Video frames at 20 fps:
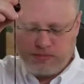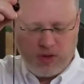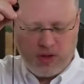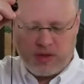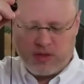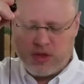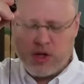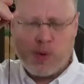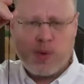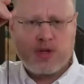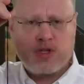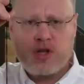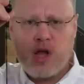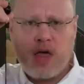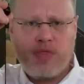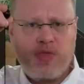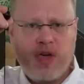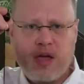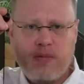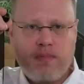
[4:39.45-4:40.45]
There was
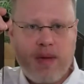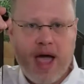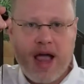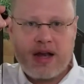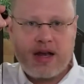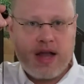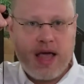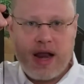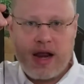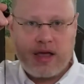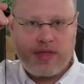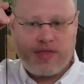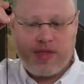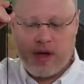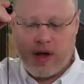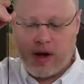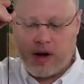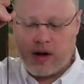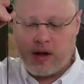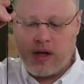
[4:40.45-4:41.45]
nothing magnetic
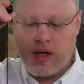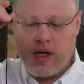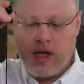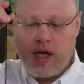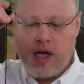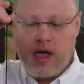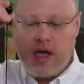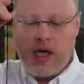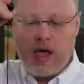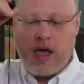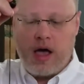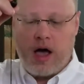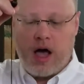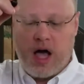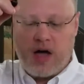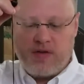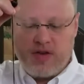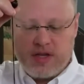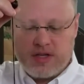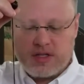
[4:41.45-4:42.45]
there.
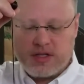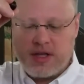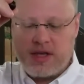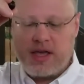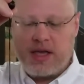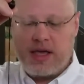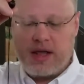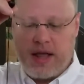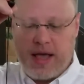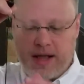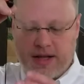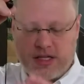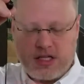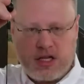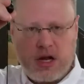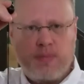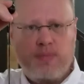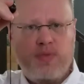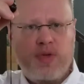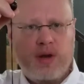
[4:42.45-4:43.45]
Obviously, it had
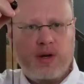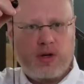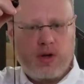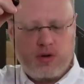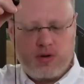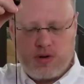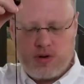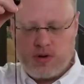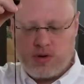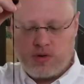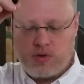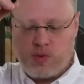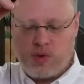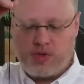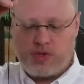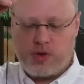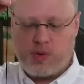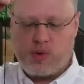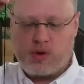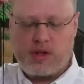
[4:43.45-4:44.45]
something to do
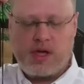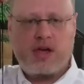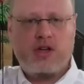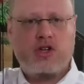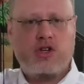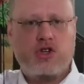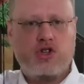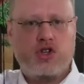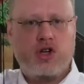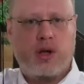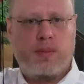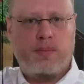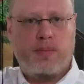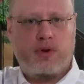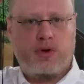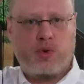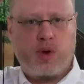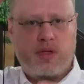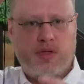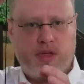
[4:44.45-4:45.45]
with the relationship
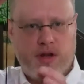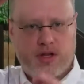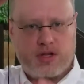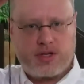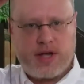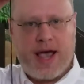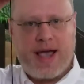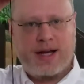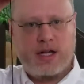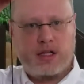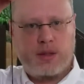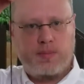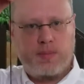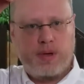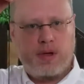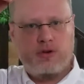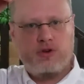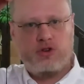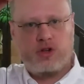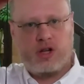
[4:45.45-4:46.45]
between the design of the
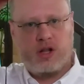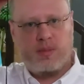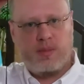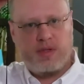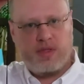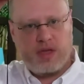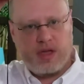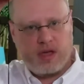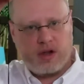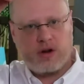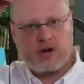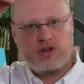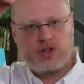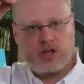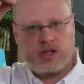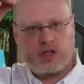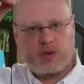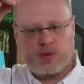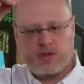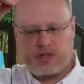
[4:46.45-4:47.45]
pendulum and the
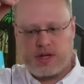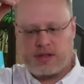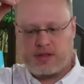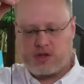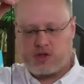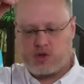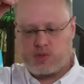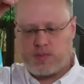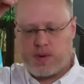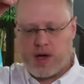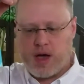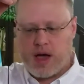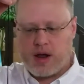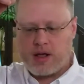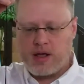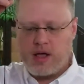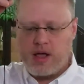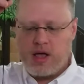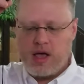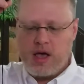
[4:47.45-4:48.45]
energy that was at the
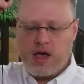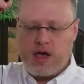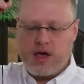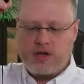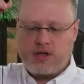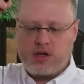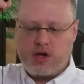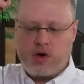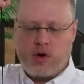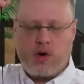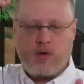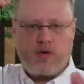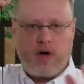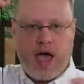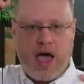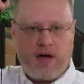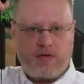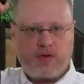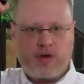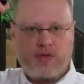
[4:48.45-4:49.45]
spot. So
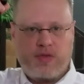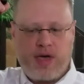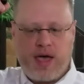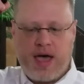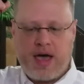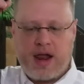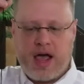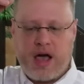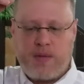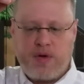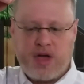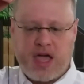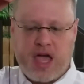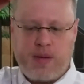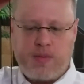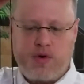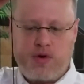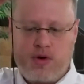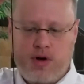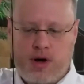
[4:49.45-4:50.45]
after that, I
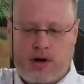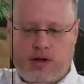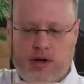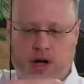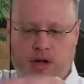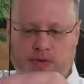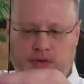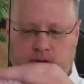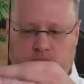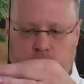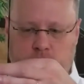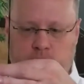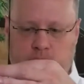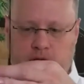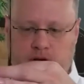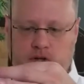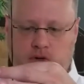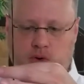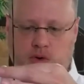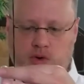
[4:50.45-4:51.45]
became hooked on these
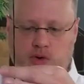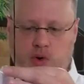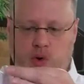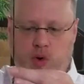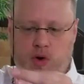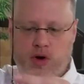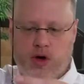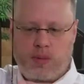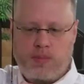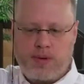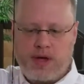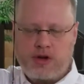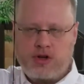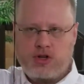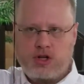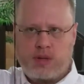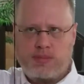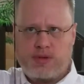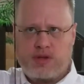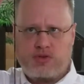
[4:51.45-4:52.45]
special coil
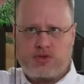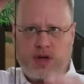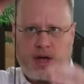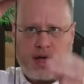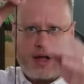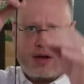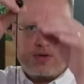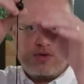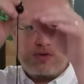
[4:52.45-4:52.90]
pendulum designs,